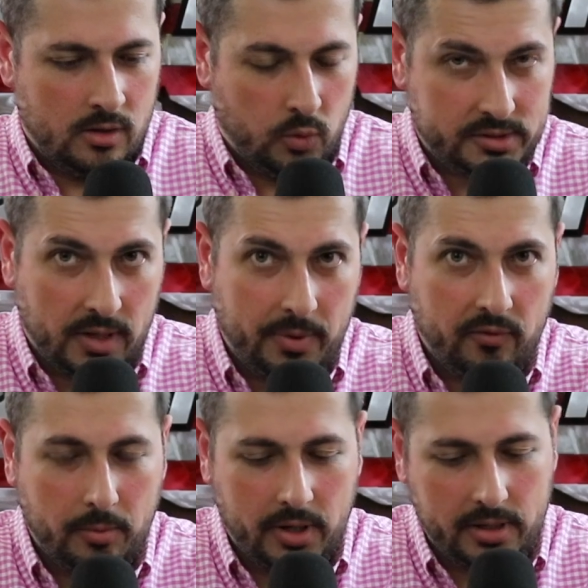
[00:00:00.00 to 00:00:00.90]
What's up,
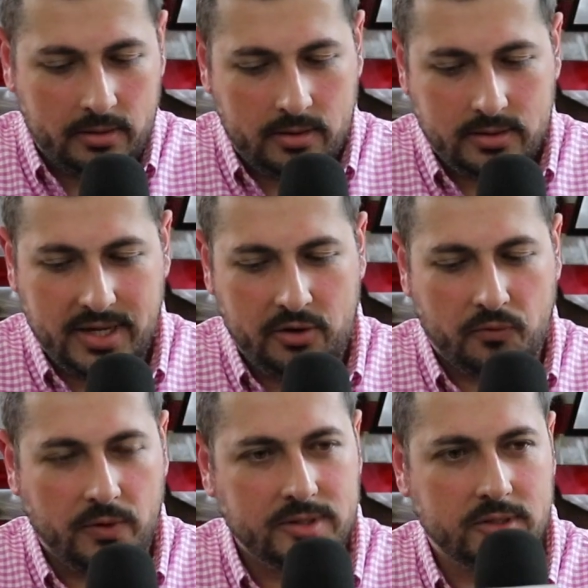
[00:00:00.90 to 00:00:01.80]
everybody? Daniel
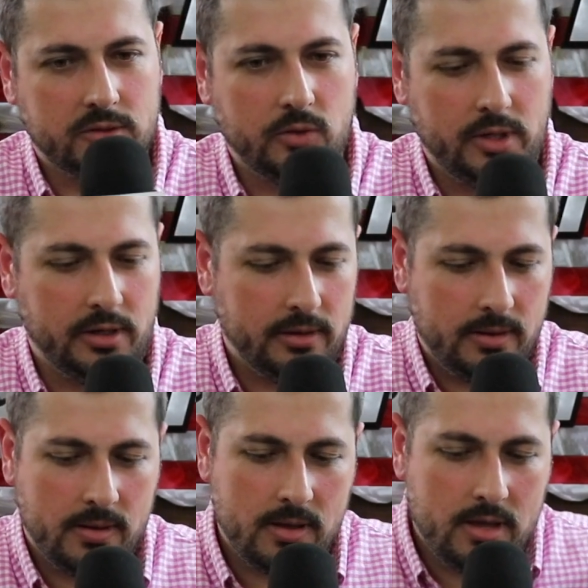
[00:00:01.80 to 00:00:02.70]
Francisco here.
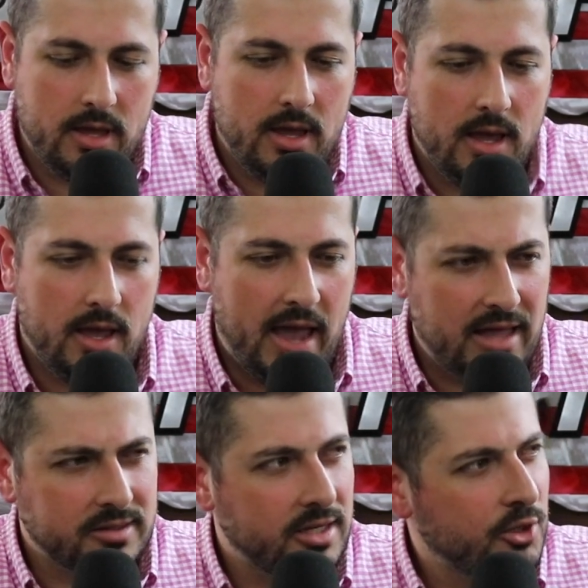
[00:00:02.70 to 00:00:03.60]

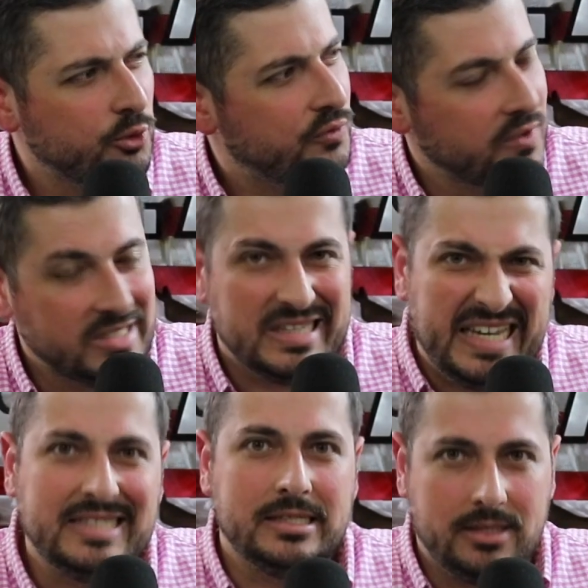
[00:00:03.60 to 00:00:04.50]
Alexander is feeling
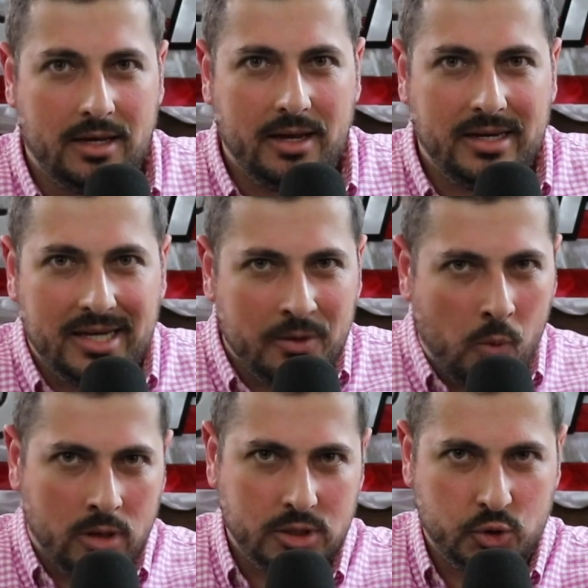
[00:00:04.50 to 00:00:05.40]
lazy tonight. He didn't
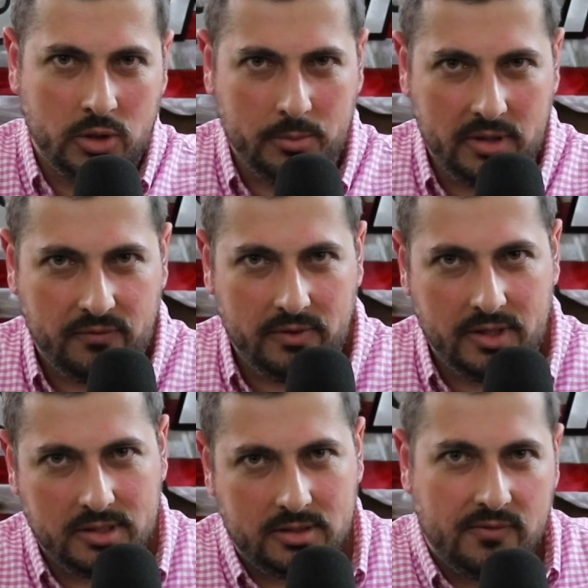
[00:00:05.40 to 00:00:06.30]
want to join me for
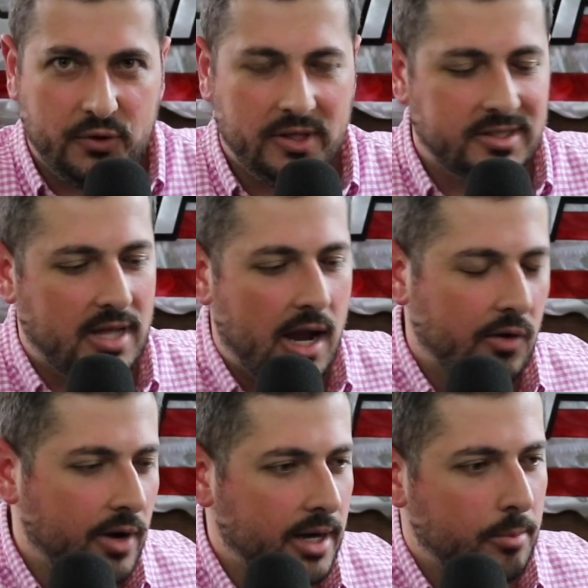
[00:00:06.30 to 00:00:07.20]
this
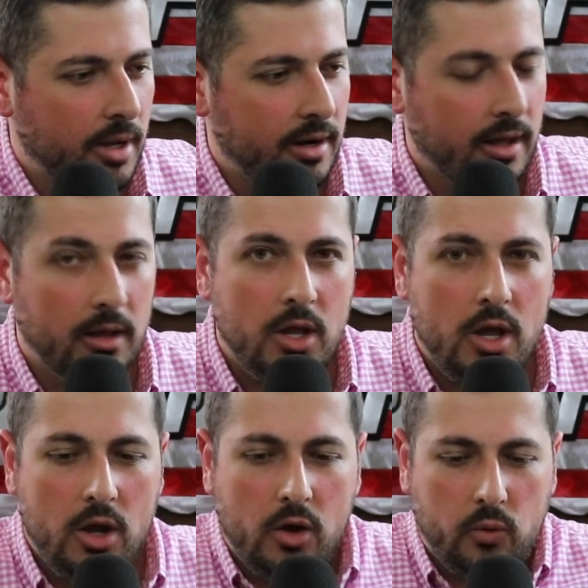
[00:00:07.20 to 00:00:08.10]
tirade, but
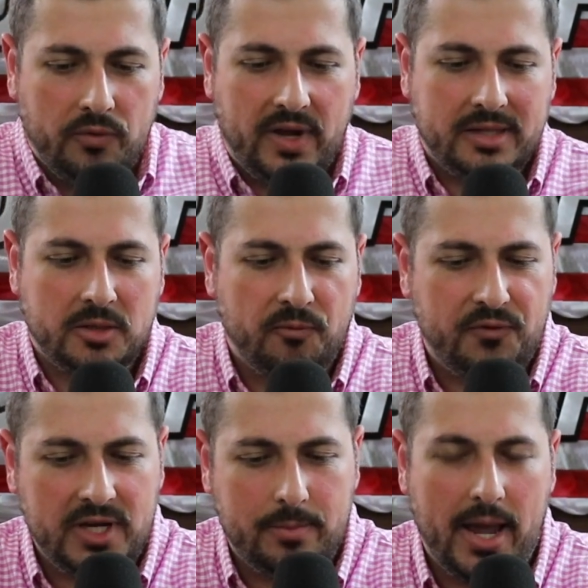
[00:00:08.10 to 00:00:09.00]
we've got some
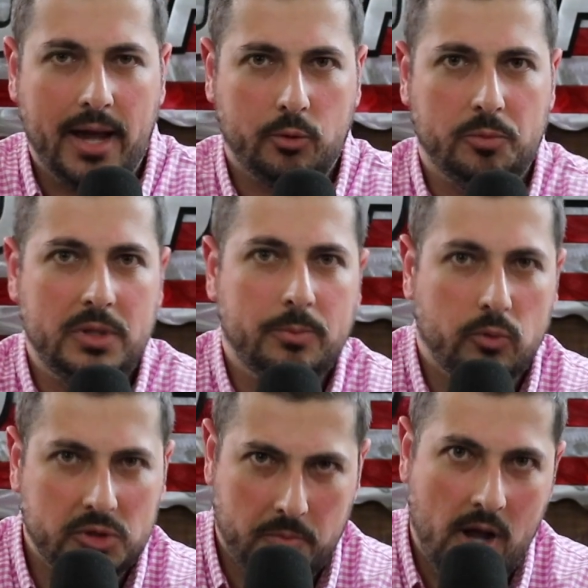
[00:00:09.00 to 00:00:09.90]
feedback with people
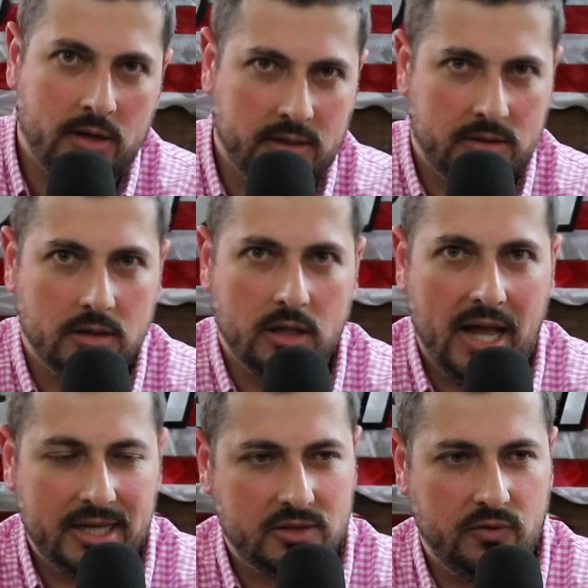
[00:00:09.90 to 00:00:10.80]
responding to the
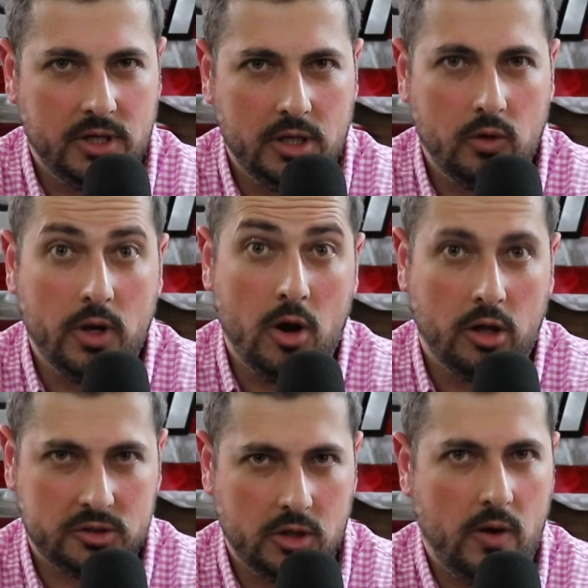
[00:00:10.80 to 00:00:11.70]
last video and
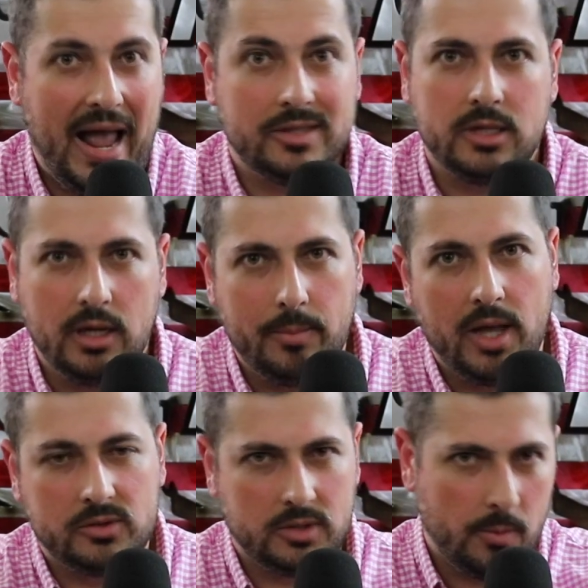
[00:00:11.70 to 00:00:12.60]
also asking
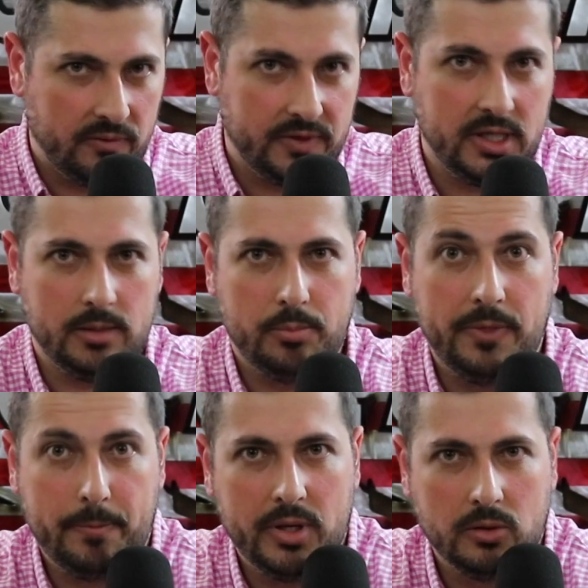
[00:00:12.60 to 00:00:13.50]
about some of the
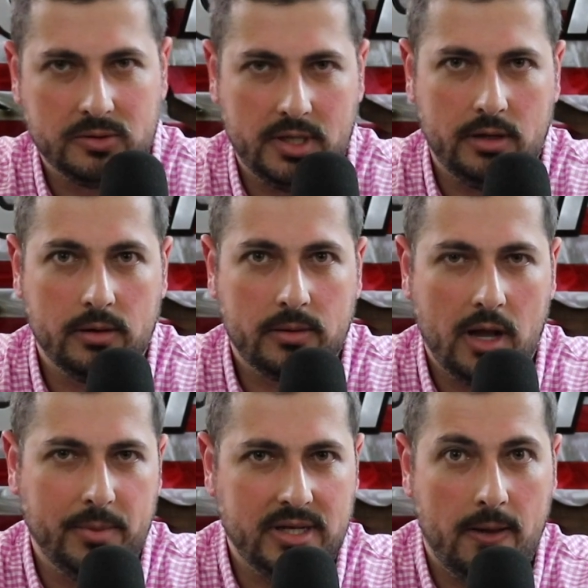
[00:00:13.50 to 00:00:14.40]
bills that are
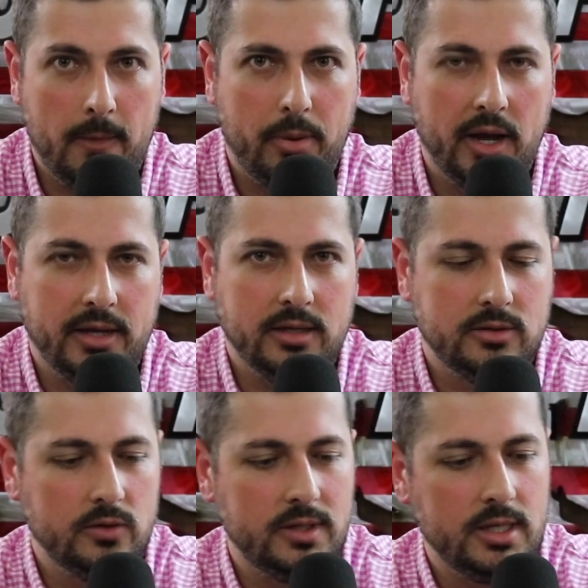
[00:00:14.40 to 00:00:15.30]
coming down the pike
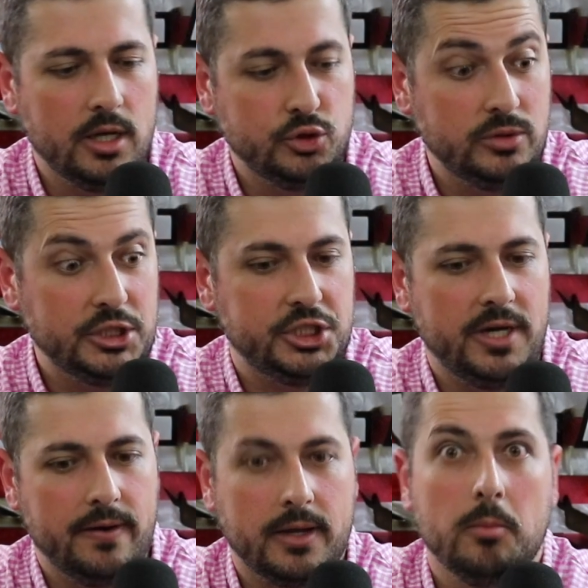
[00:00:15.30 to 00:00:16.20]
into the
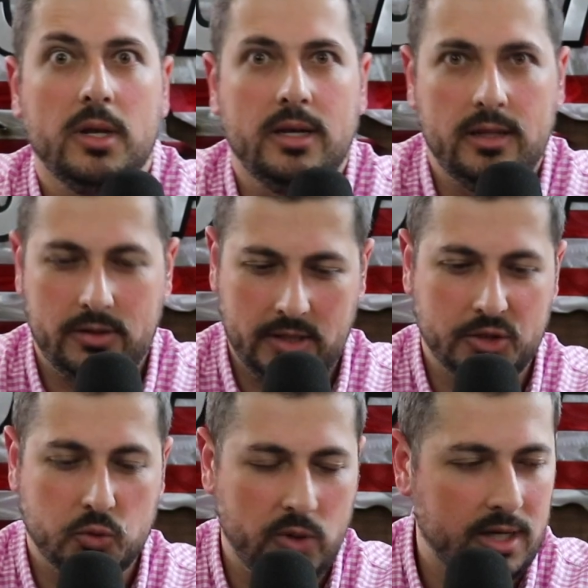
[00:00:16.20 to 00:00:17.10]
Judiciary Committee
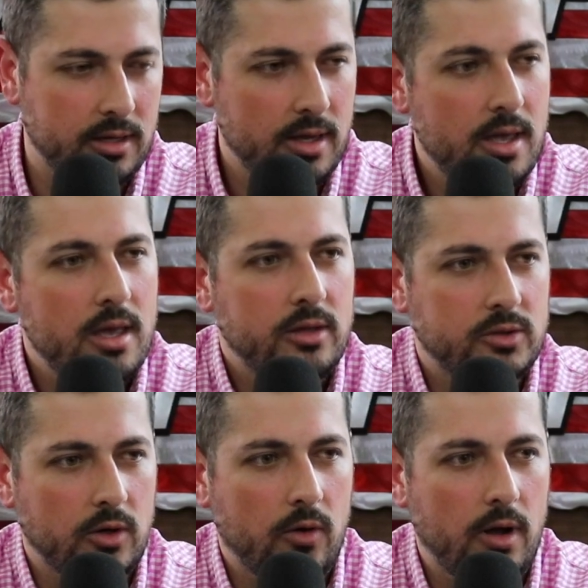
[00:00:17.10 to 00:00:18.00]
this week.
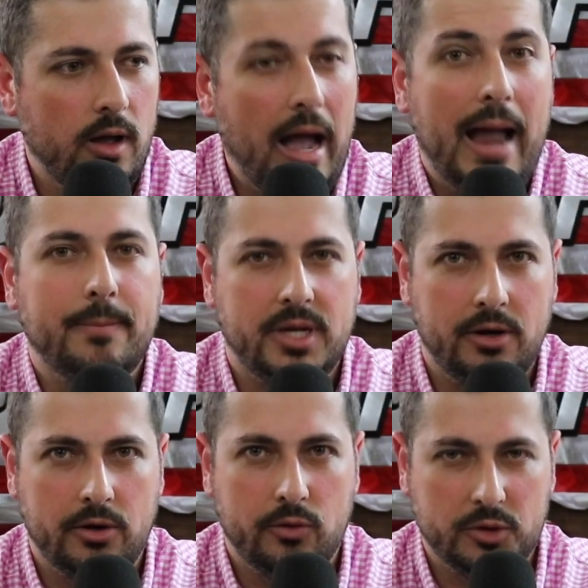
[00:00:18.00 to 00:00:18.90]
So I'm
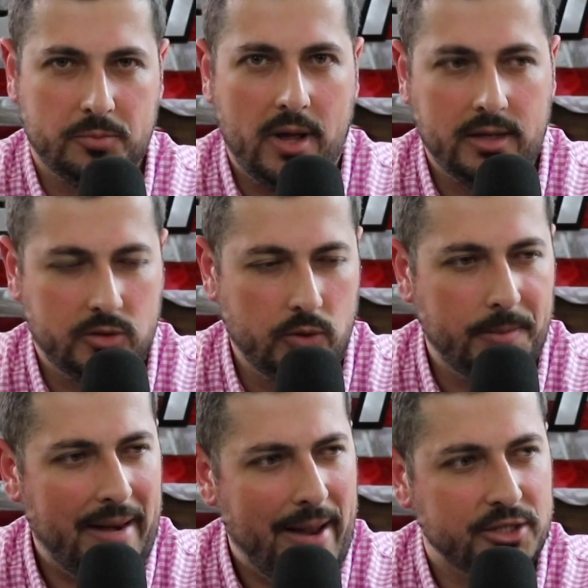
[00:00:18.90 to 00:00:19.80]
here to respond to
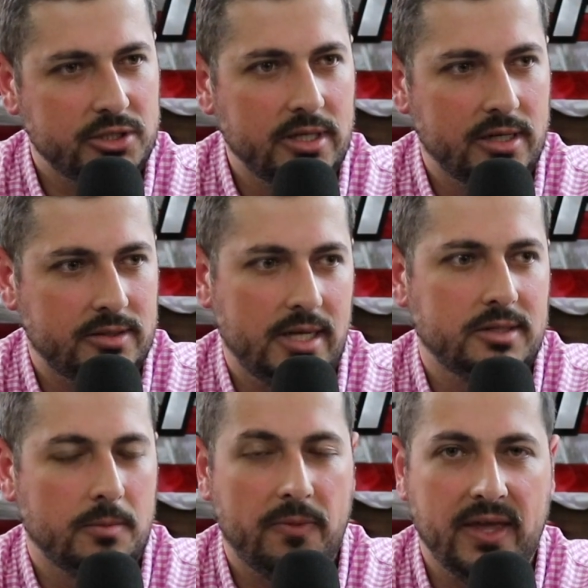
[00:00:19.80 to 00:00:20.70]
it, but I'm actually going to say
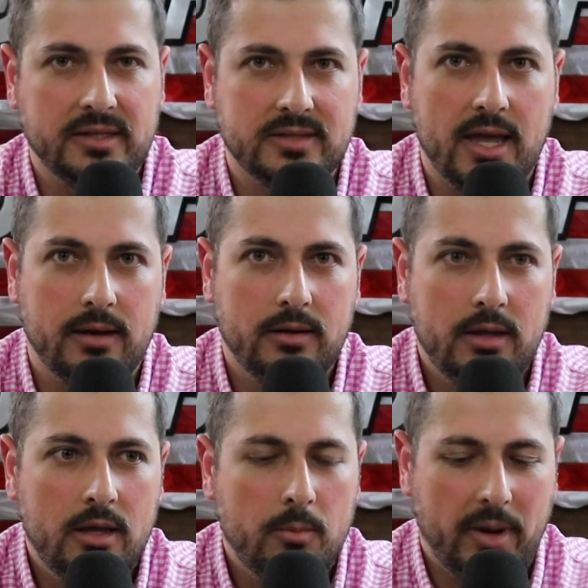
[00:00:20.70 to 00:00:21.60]
some things that
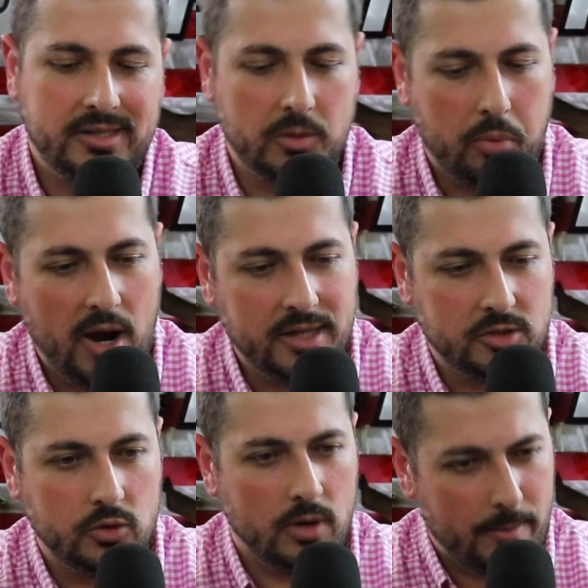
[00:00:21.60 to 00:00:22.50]
might
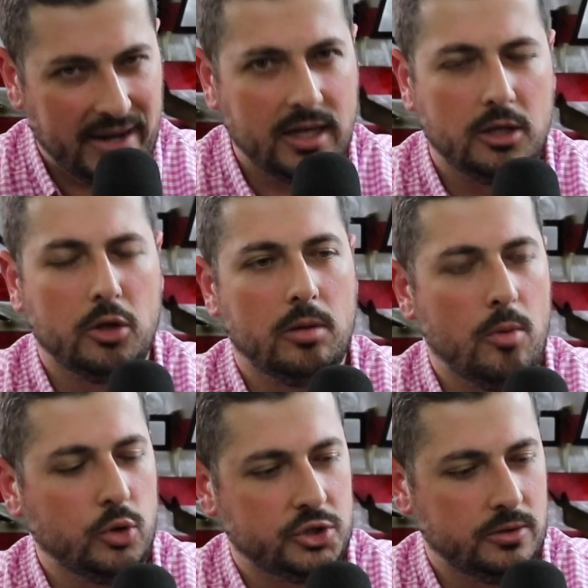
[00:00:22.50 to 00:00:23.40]
surprise you. I might get a little
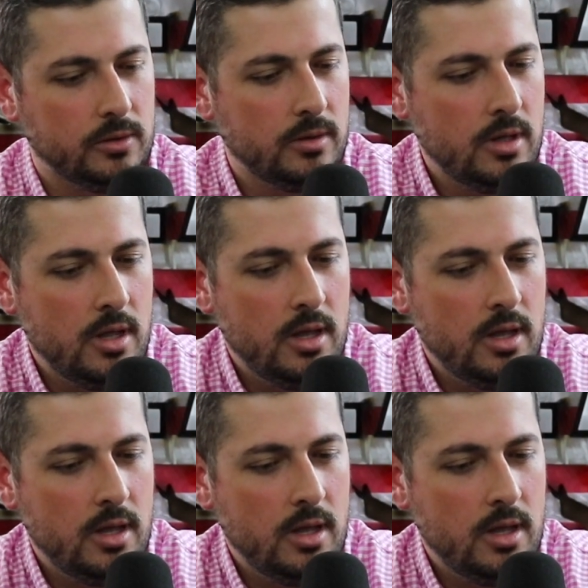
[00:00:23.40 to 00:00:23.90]
emotional